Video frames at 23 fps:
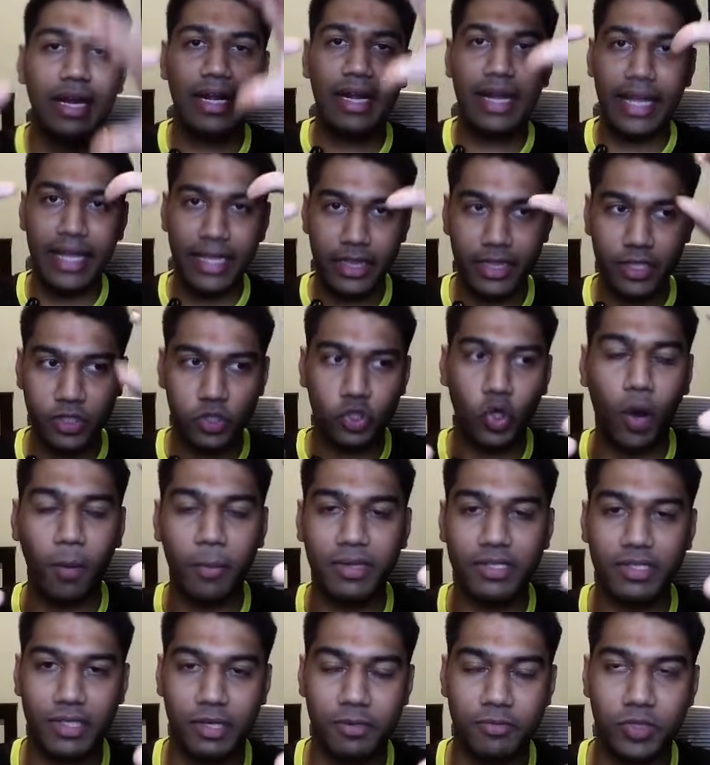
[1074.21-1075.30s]
take the job
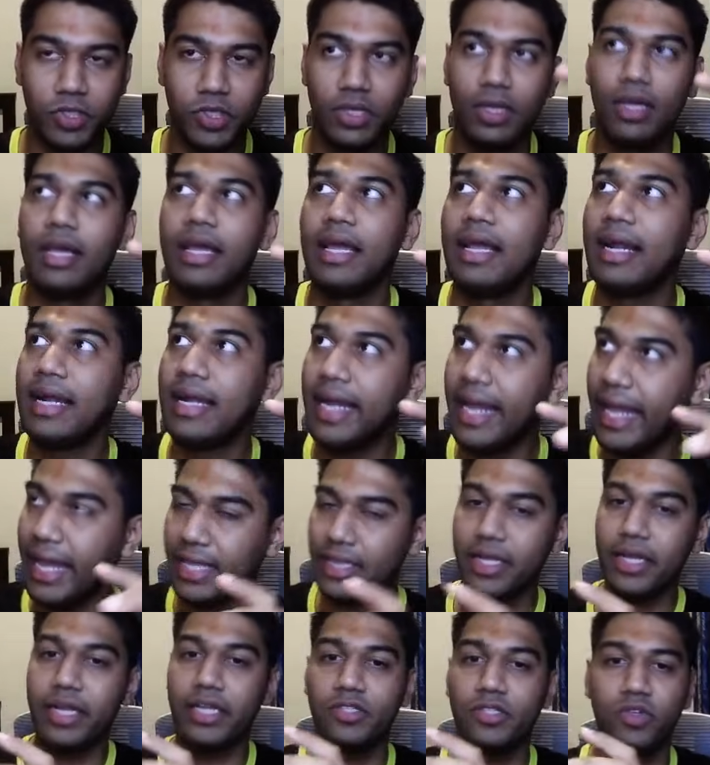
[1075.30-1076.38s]
description, take
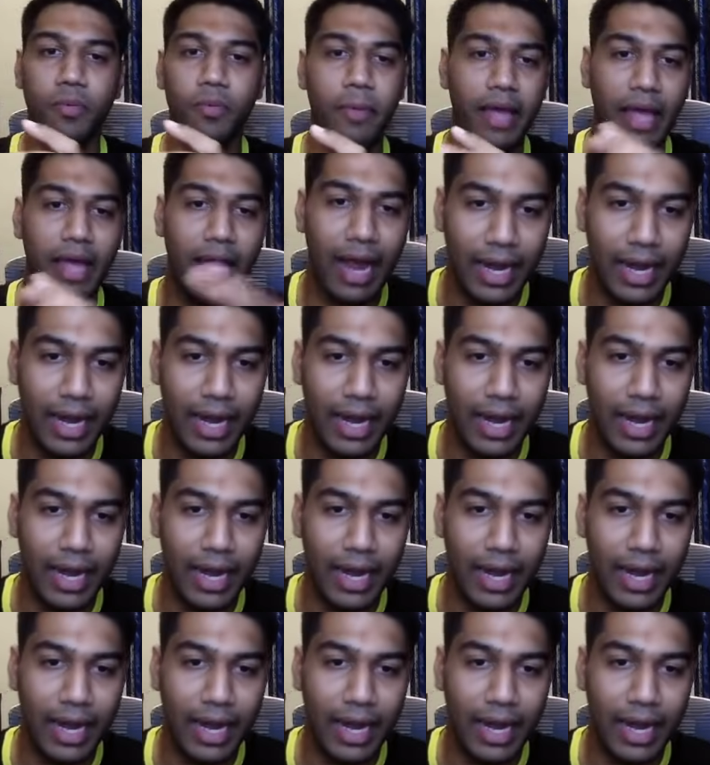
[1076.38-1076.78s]
the resume,